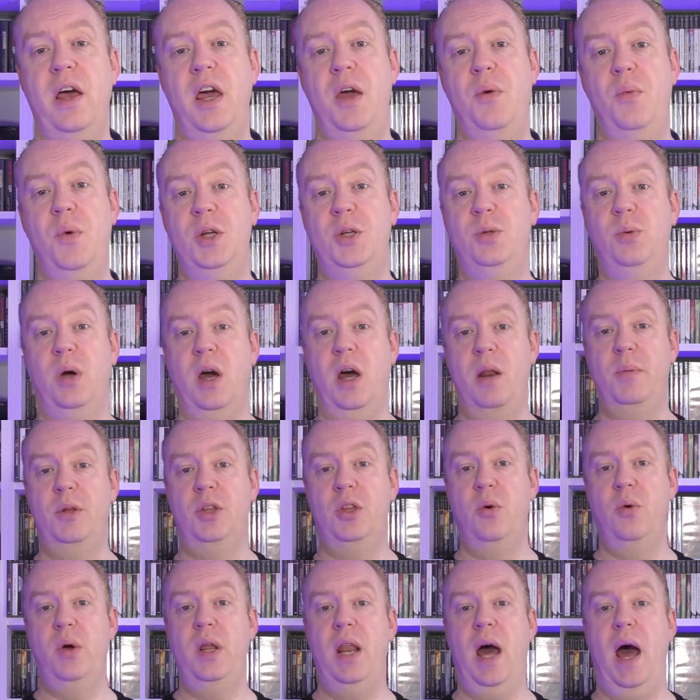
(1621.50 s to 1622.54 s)
in which we're going to
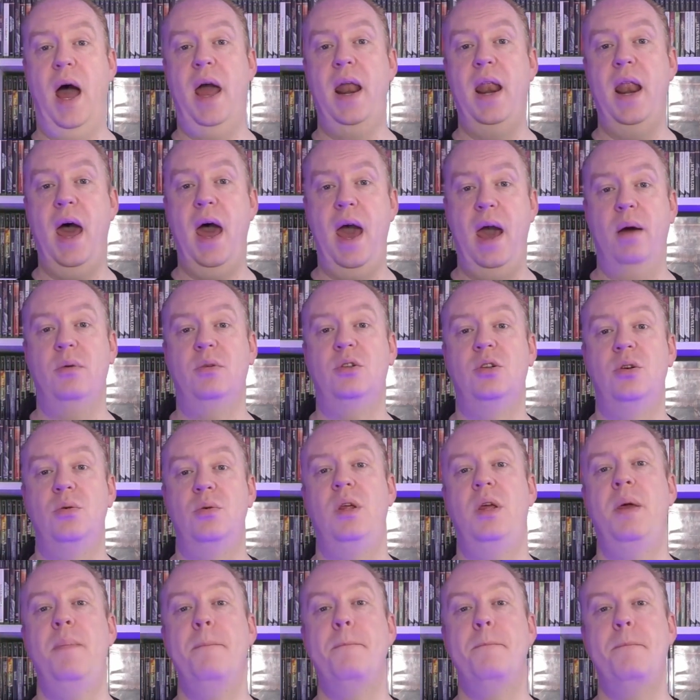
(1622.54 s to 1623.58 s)
be doing an
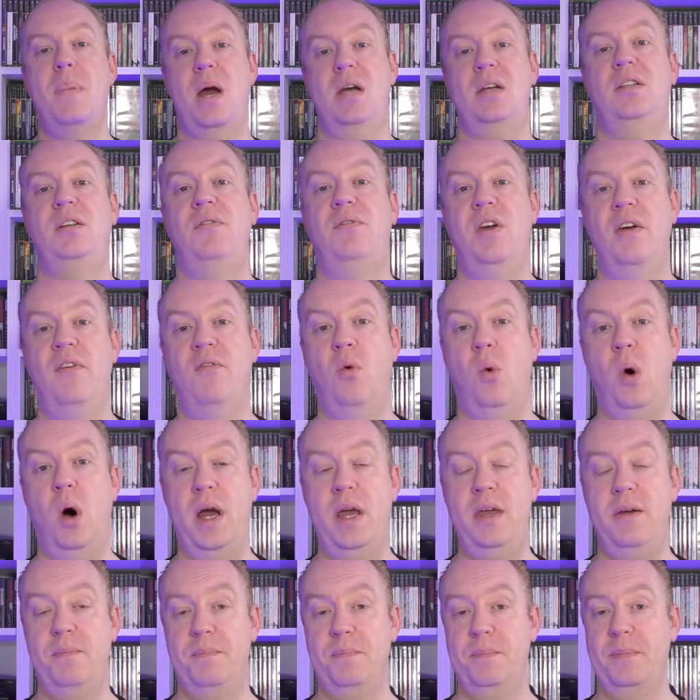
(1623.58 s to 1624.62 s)
absolutely massive
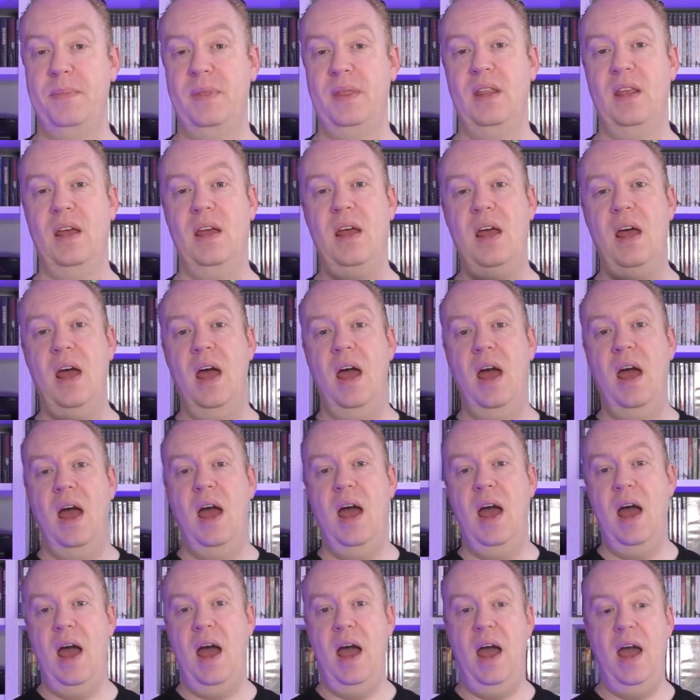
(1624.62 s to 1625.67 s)
giveaway.
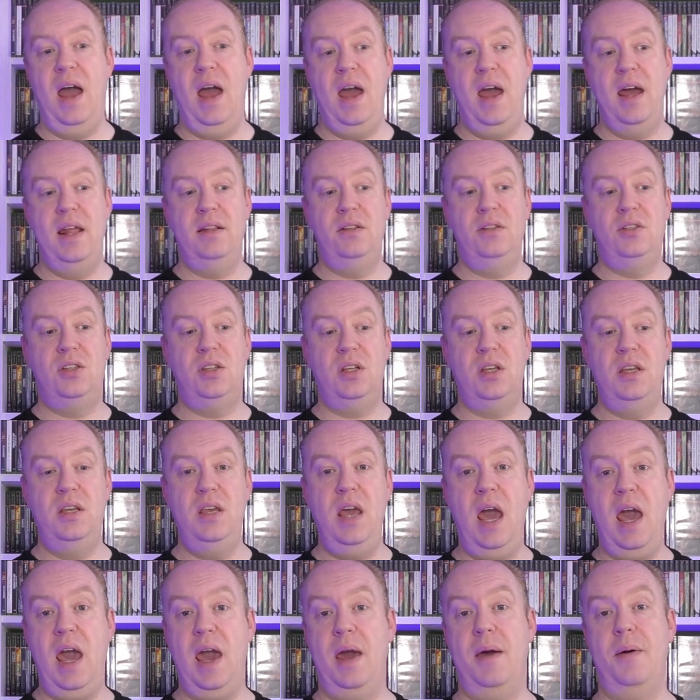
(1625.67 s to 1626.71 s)
And
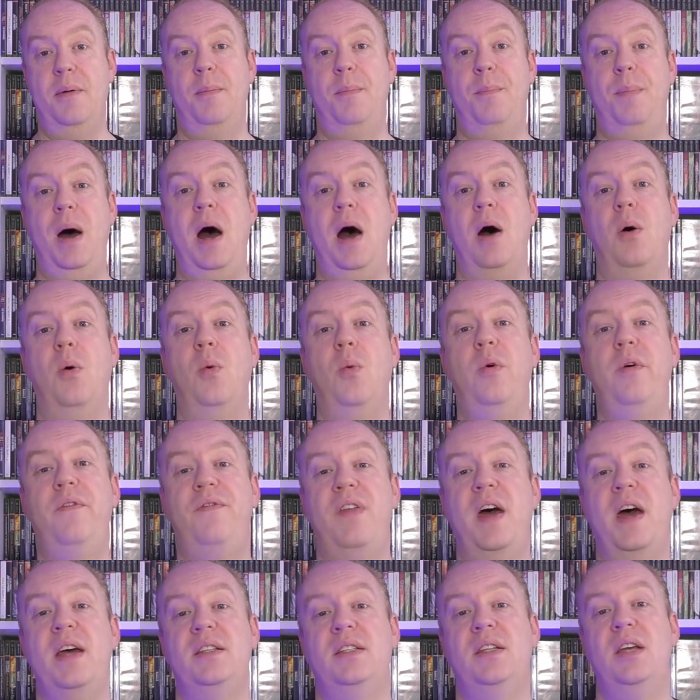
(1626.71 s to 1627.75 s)
yeah, but
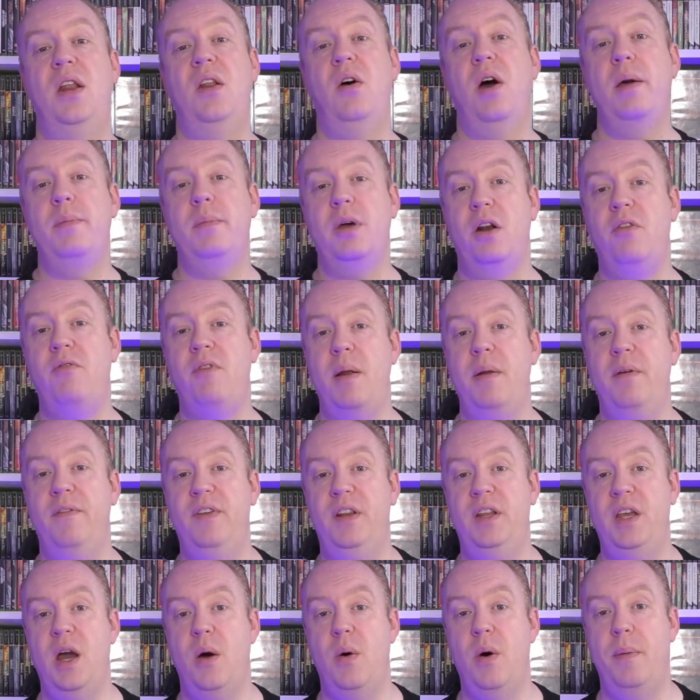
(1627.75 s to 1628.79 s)
with that said, I am going to wrap the
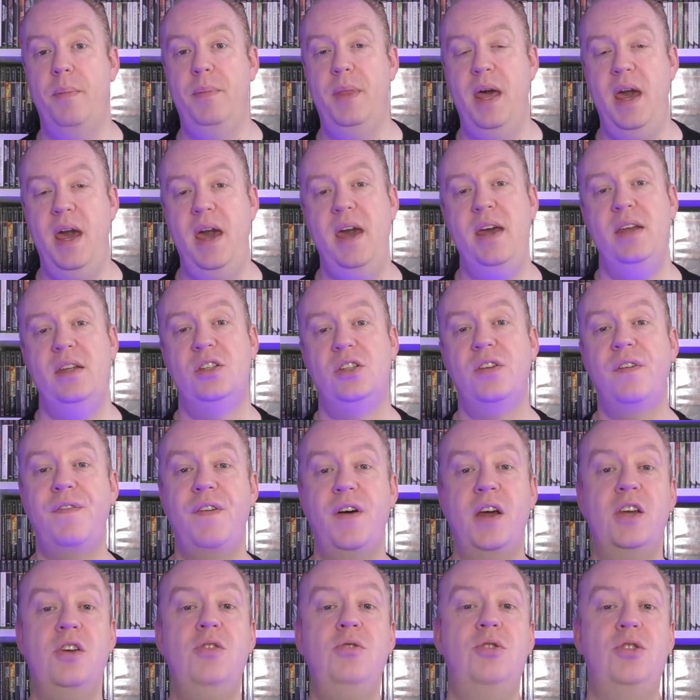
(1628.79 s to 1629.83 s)
video up there. So
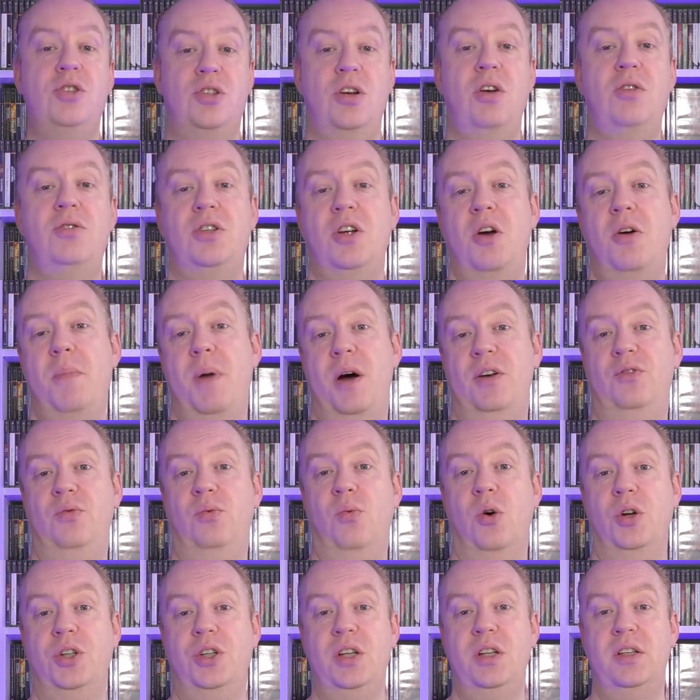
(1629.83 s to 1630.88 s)
thank you so, so much for
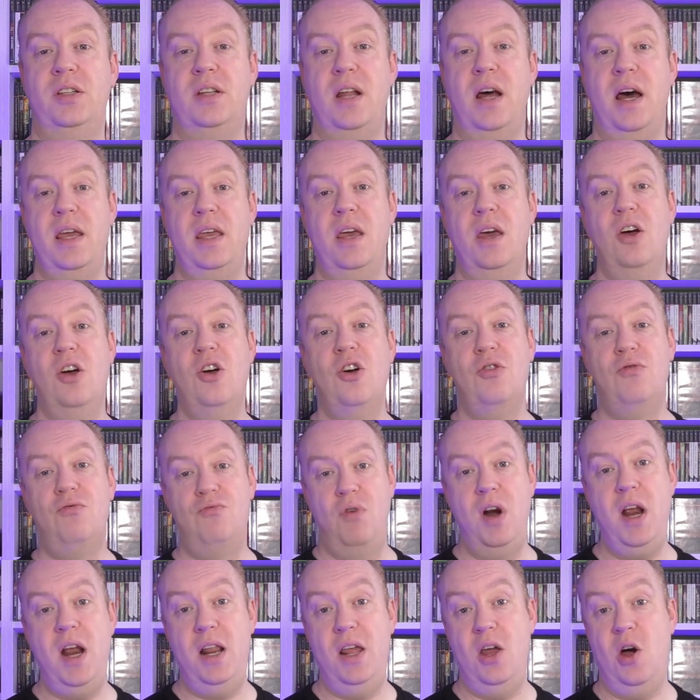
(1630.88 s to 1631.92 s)
watching today.
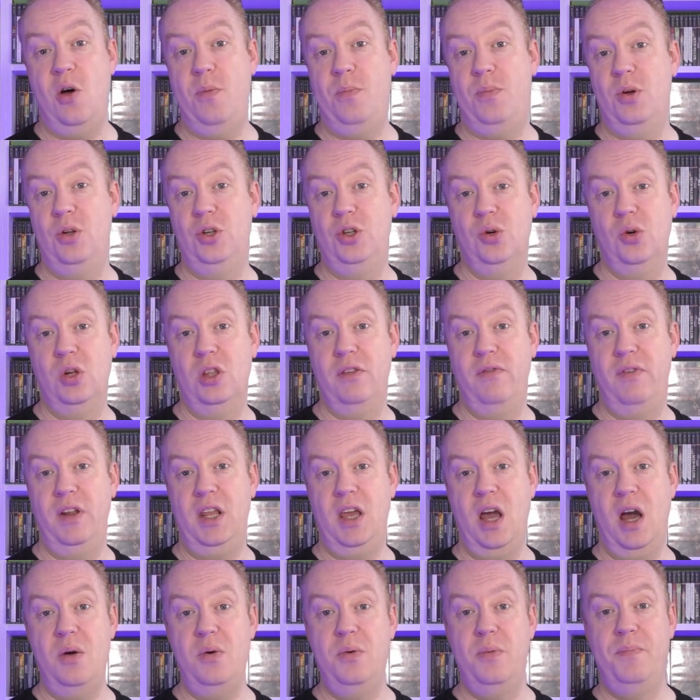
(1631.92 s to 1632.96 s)
Really hope you enjoyed the
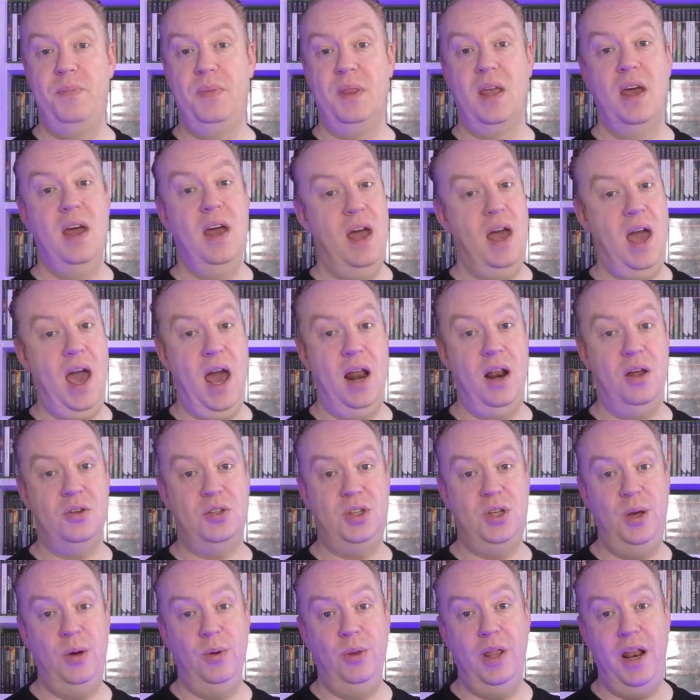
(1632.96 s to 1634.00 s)
video and I'll
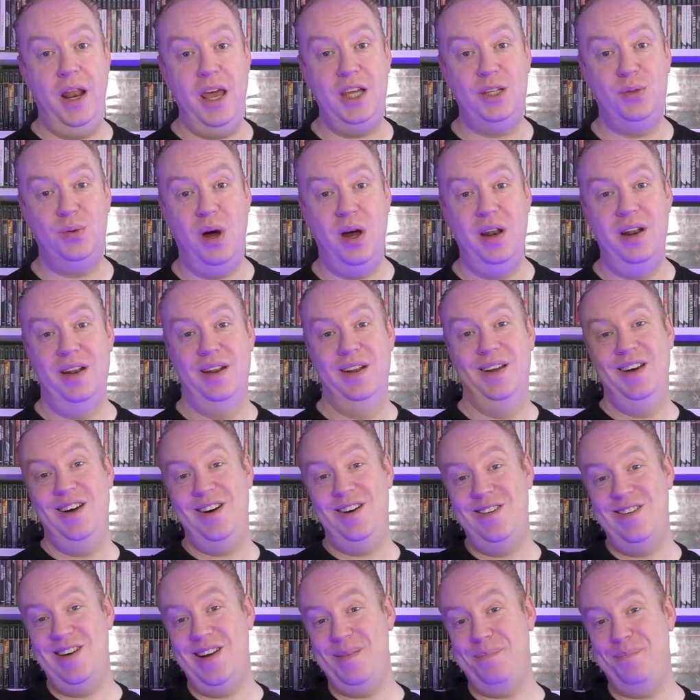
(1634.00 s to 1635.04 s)
see you on the next one.
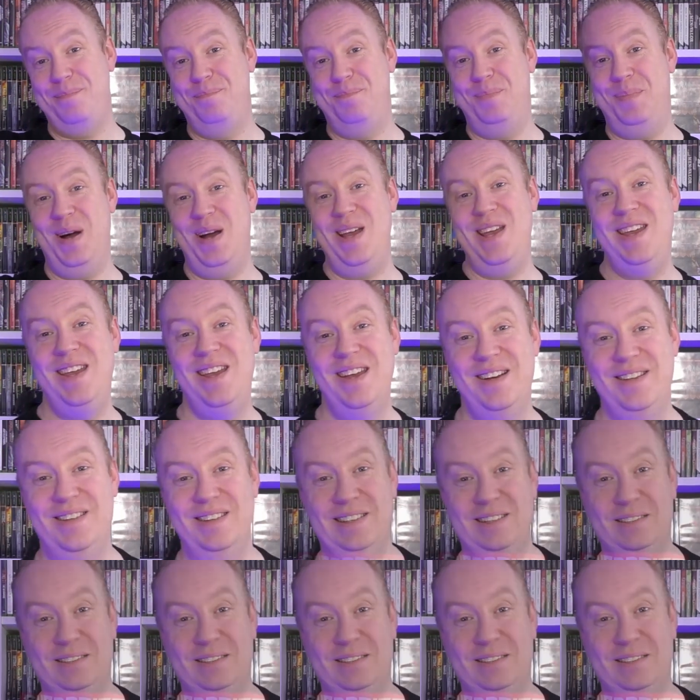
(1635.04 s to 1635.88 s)
Alright, bye.